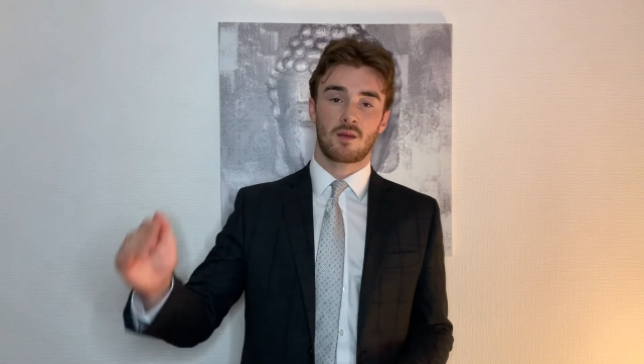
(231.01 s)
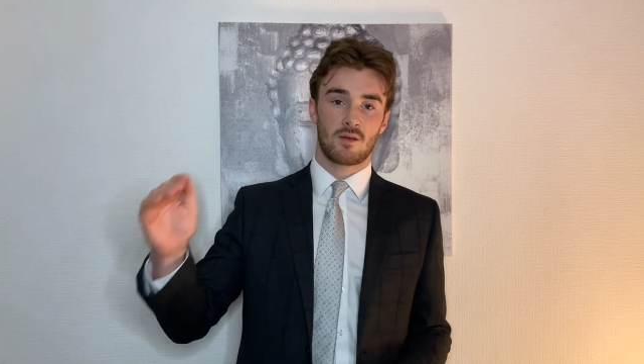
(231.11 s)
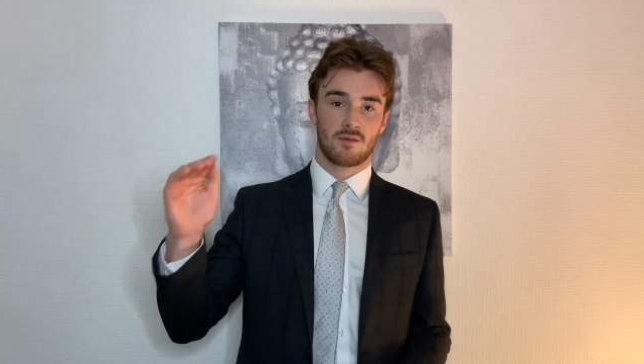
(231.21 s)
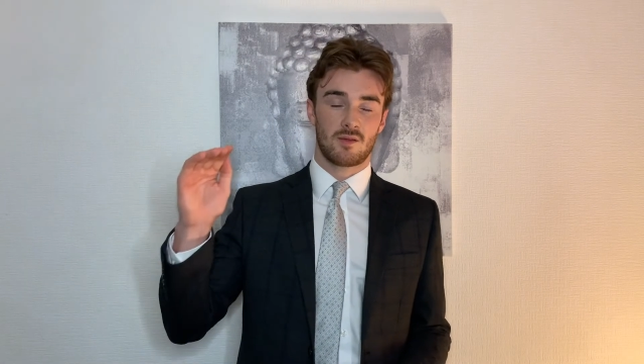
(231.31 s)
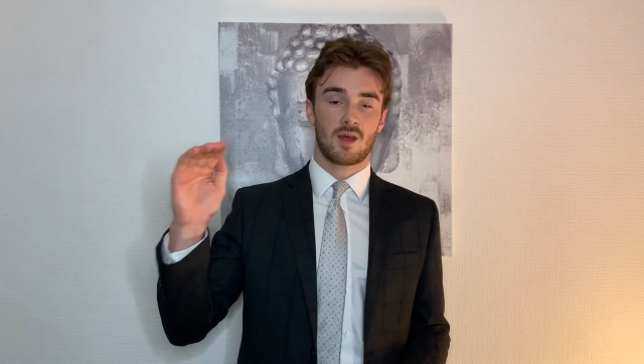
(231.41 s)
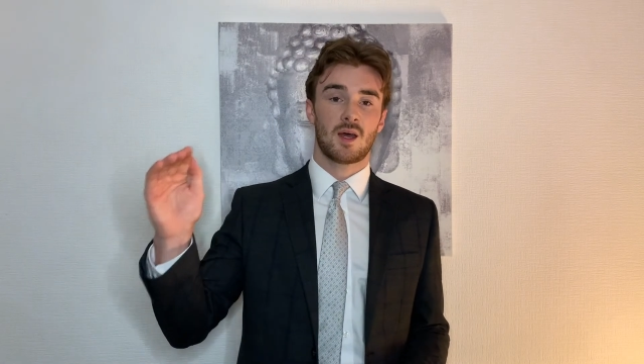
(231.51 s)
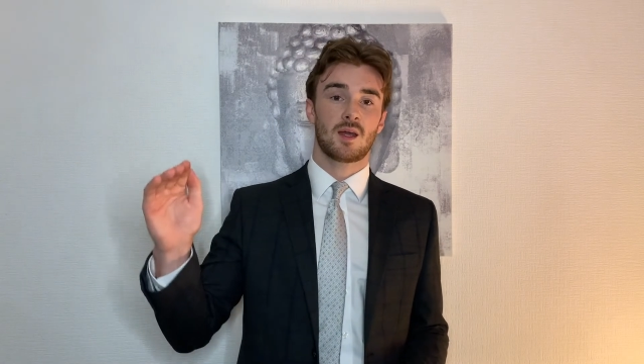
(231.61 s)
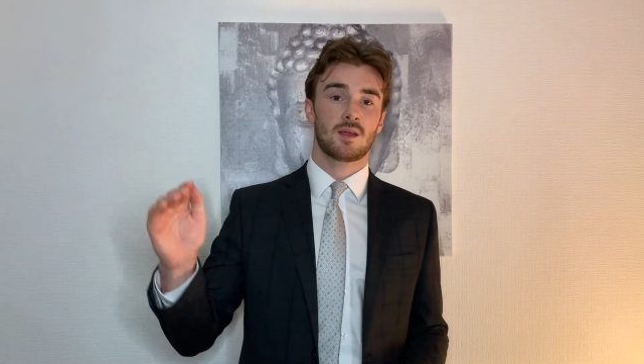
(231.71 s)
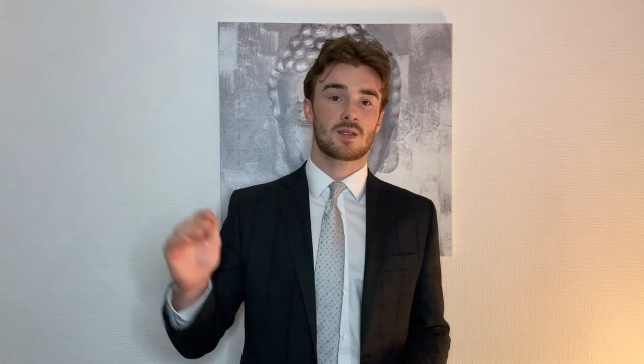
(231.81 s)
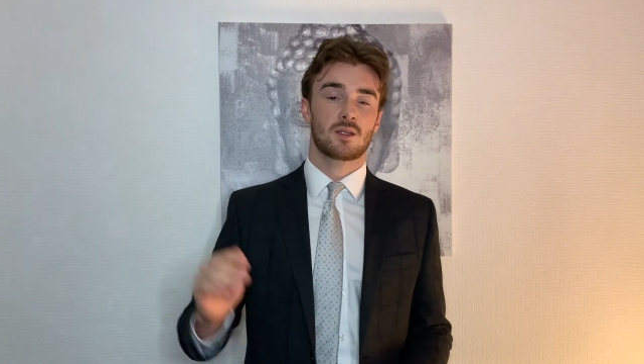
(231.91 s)
for the
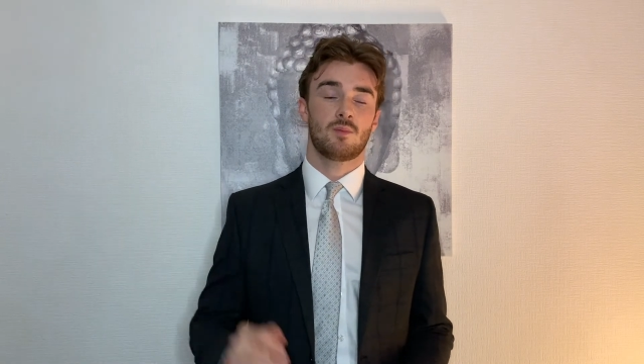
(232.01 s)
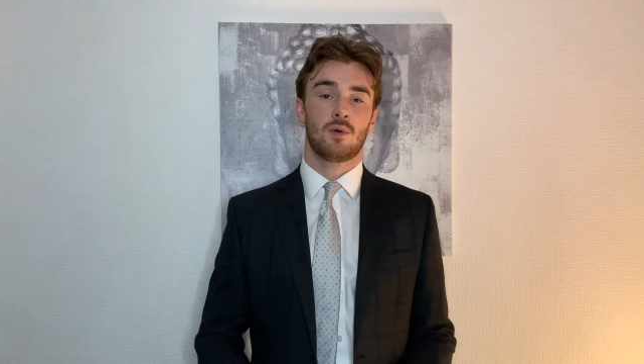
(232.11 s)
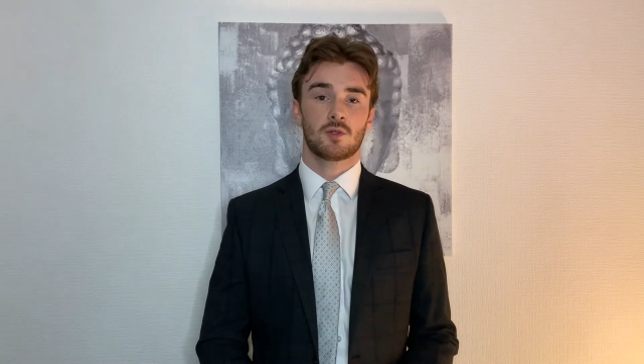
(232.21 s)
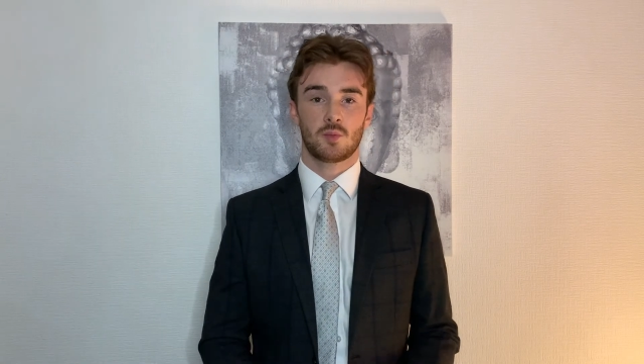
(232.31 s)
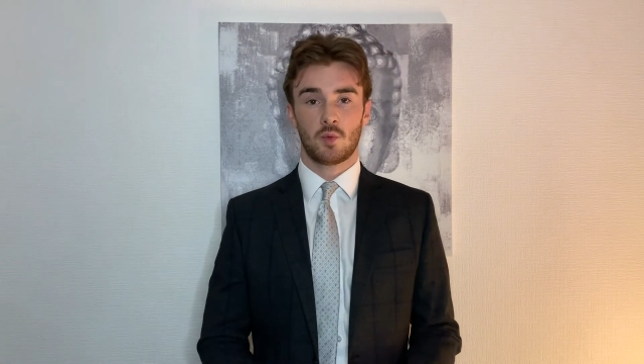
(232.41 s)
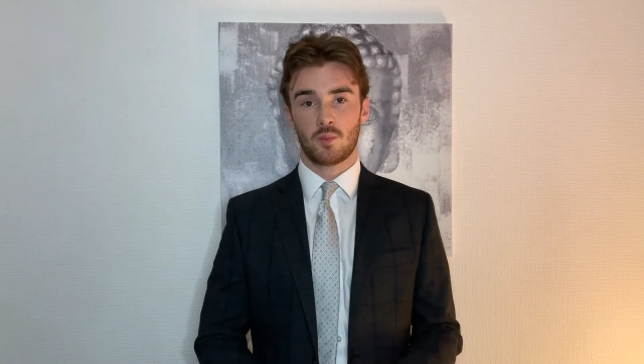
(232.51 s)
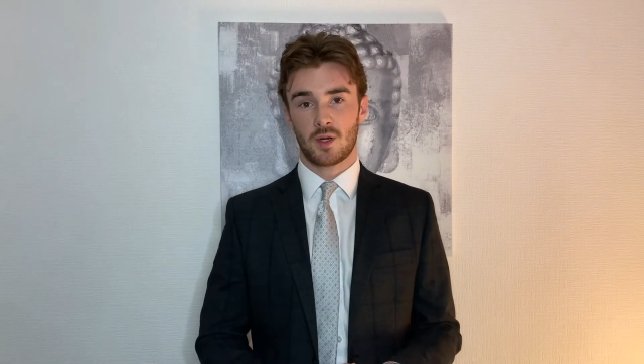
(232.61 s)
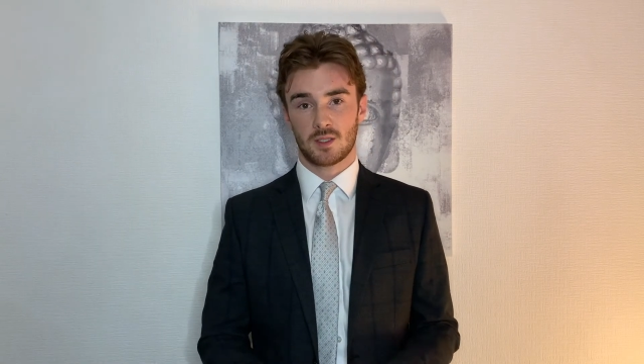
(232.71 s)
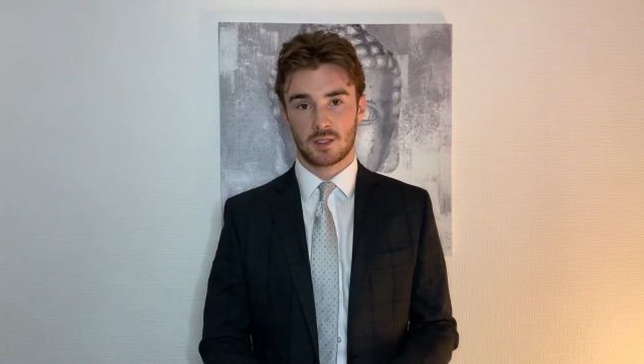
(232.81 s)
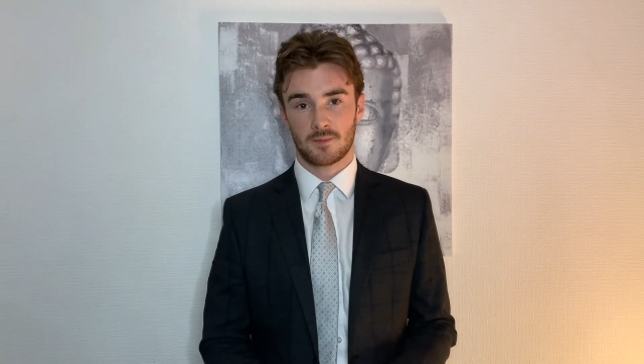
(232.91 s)
highest possible
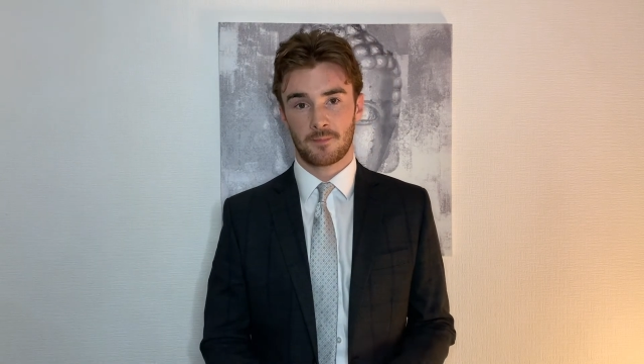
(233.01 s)
price.